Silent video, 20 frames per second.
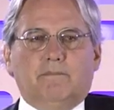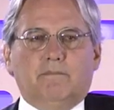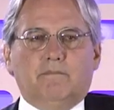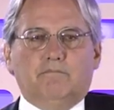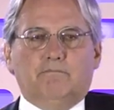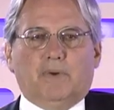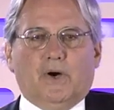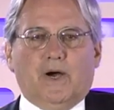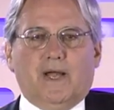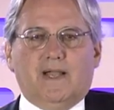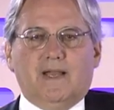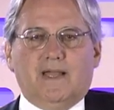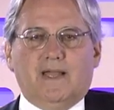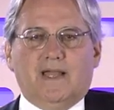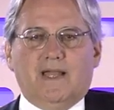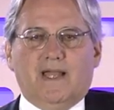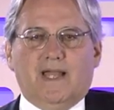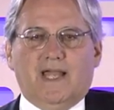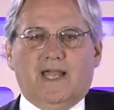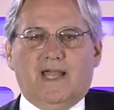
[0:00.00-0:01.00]
But
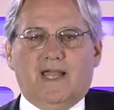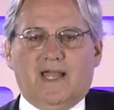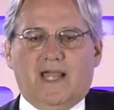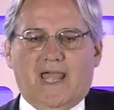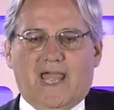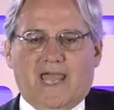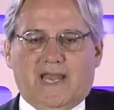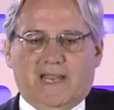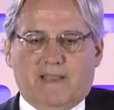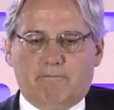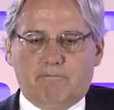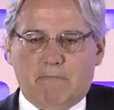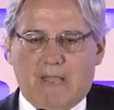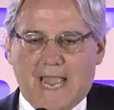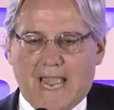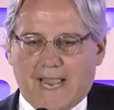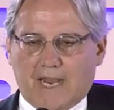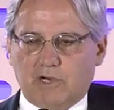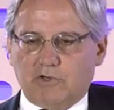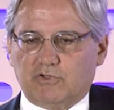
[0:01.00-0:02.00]
at a
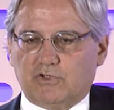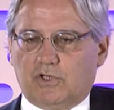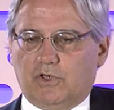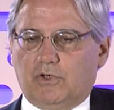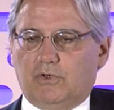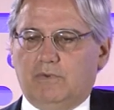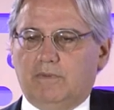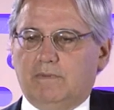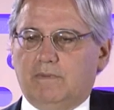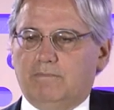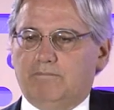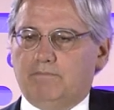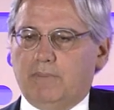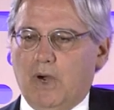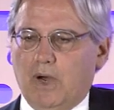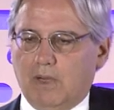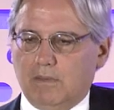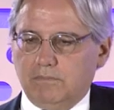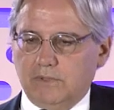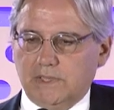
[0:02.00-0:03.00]
macro
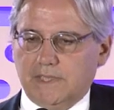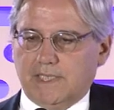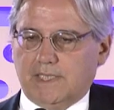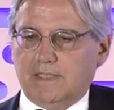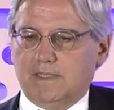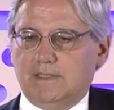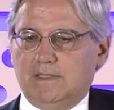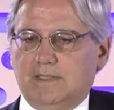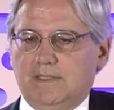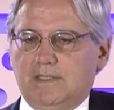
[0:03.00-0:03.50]
public